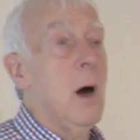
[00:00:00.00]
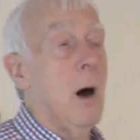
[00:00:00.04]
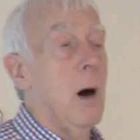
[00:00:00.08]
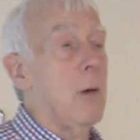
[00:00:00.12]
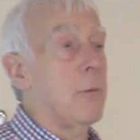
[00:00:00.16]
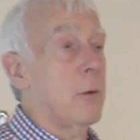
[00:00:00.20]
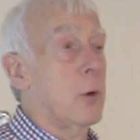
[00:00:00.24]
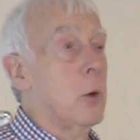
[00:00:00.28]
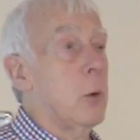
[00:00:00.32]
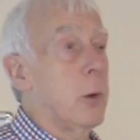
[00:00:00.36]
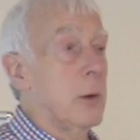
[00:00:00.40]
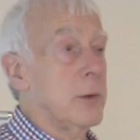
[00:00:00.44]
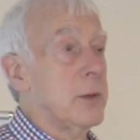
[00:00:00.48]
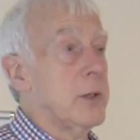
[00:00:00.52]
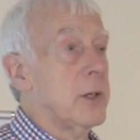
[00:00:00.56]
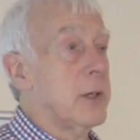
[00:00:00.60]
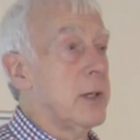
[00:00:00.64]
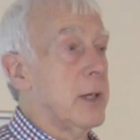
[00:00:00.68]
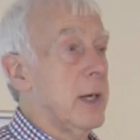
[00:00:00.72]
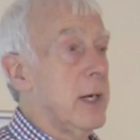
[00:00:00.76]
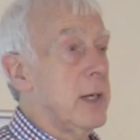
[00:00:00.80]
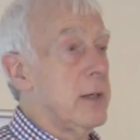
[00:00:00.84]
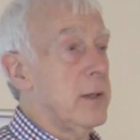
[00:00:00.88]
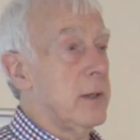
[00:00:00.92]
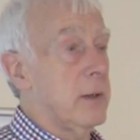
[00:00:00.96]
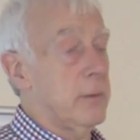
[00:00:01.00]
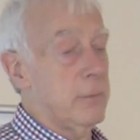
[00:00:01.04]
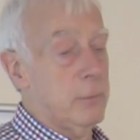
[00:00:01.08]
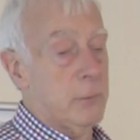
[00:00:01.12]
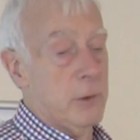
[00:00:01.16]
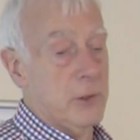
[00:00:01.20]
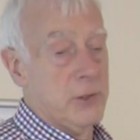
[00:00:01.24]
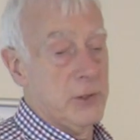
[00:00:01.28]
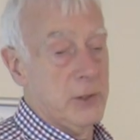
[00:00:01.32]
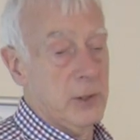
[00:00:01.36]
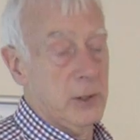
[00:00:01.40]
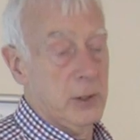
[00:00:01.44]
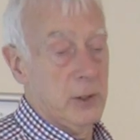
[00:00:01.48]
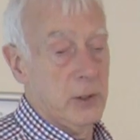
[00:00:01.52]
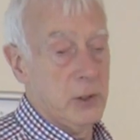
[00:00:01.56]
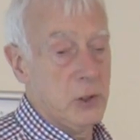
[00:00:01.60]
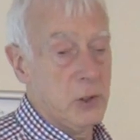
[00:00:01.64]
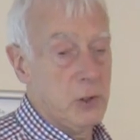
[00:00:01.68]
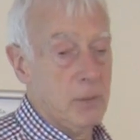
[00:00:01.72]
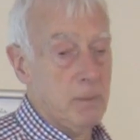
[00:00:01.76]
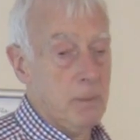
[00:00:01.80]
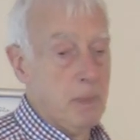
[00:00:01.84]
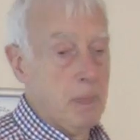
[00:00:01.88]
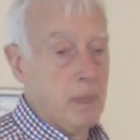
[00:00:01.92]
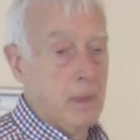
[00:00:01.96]
of quantitative
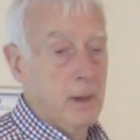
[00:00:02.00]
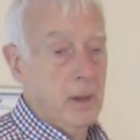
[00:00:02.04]
research.